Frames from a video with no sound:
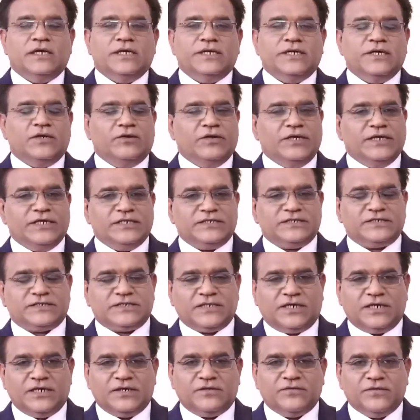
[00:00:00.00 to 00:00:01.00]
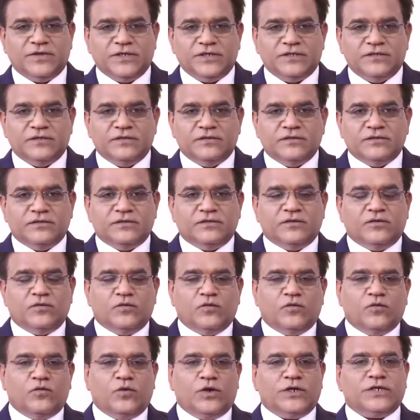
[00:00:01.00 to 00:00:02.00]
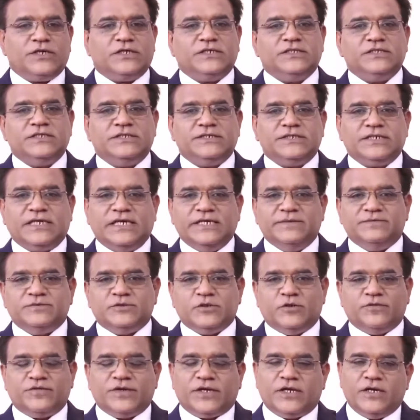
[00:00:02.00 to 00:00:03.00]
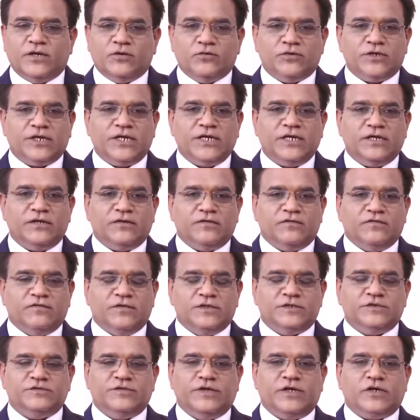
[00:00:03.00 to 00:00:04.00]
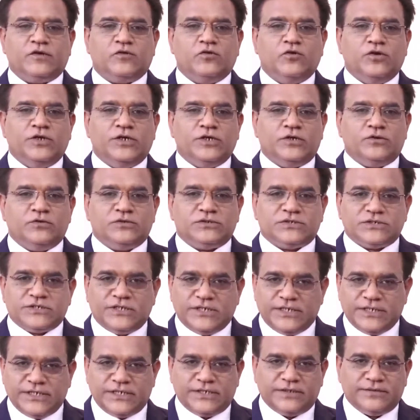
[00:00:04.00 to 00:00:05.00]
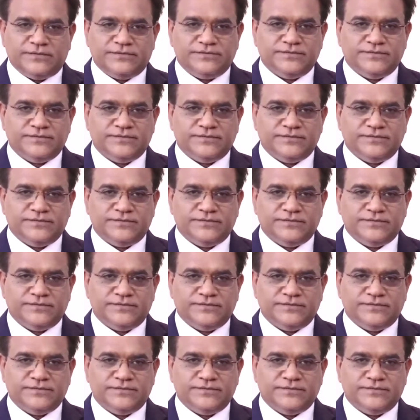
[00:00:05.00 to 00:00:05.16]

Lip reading: Now let us start with what are the types of accounting which we are going to study.